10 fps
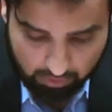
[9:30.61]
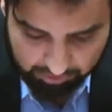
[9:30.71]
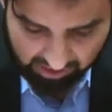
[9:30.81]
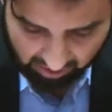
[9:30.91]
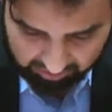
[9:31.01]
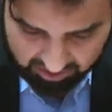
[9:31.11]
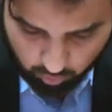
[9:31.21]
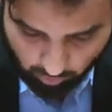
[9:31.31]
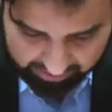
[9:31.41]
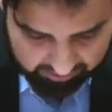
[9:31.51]

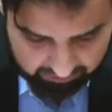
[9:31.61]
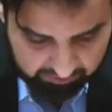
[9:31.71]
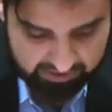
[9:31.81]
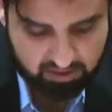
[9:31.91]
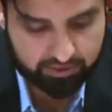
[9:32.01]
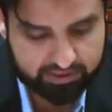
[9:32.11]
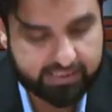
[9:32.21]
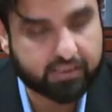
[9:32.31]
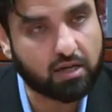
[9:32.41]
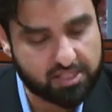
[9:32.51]
Regardless, when confronted with
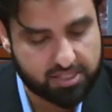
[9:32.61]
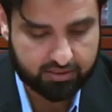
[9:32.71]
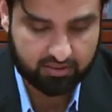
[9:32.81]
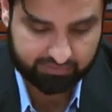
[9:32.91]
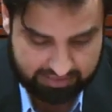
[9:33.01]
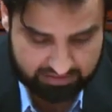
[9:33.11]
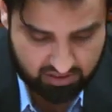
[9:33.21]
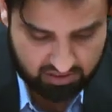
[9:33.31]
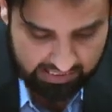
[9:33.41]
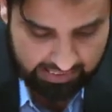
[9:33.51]
the conduct of
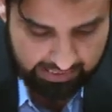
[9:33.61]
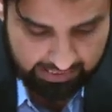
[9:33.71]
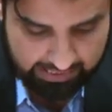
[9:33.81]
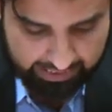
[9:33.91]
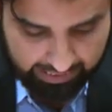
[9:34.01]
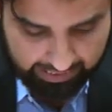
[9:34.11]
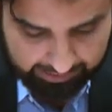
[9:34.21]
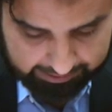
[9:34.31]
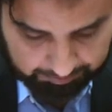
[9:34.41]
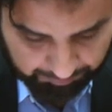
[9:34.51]
ISIS,
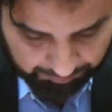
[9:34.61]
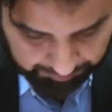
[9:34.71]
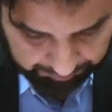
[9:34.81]
the